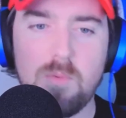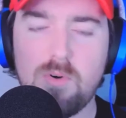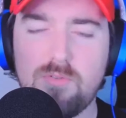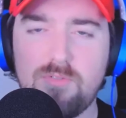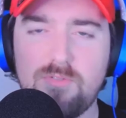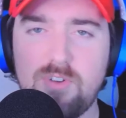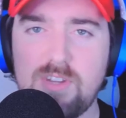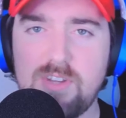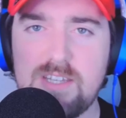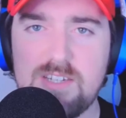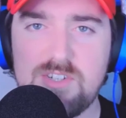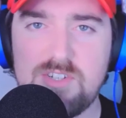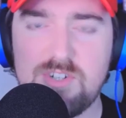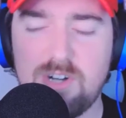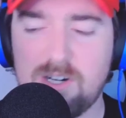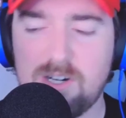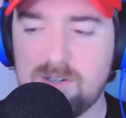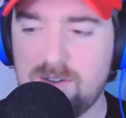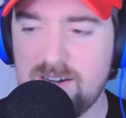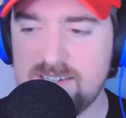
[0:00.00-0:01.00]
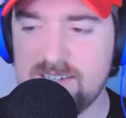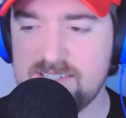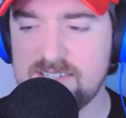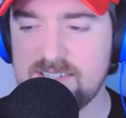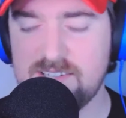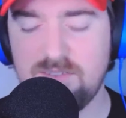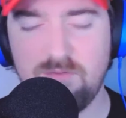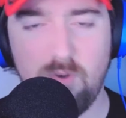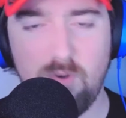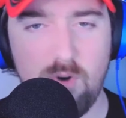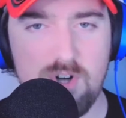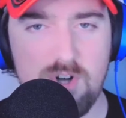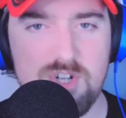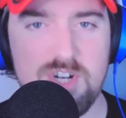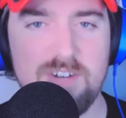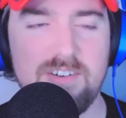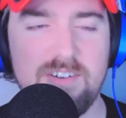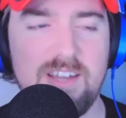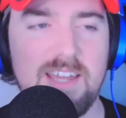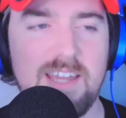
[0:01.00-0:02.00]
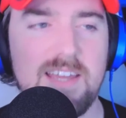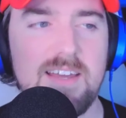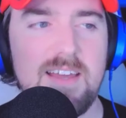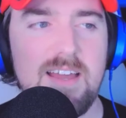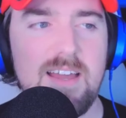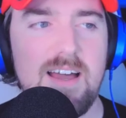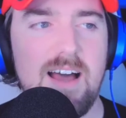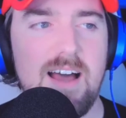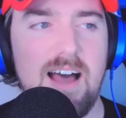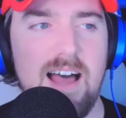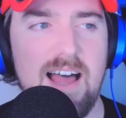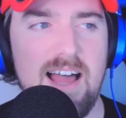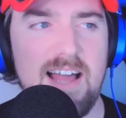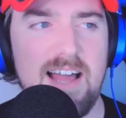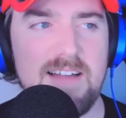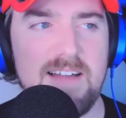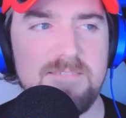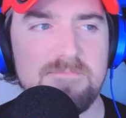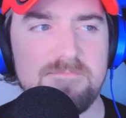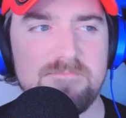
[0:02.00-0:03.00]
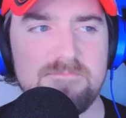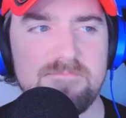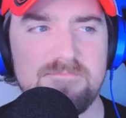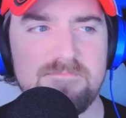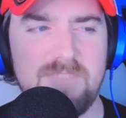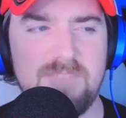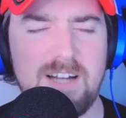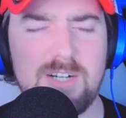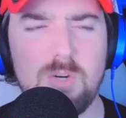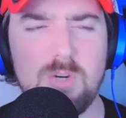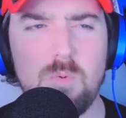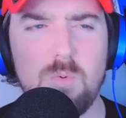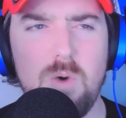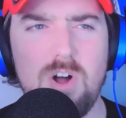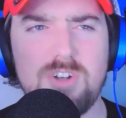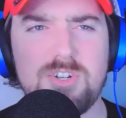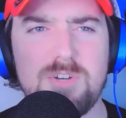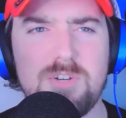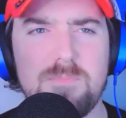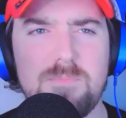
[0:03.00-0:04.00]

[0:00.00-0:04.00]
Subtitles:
for these truck races, unfortunately. Michael Waltrip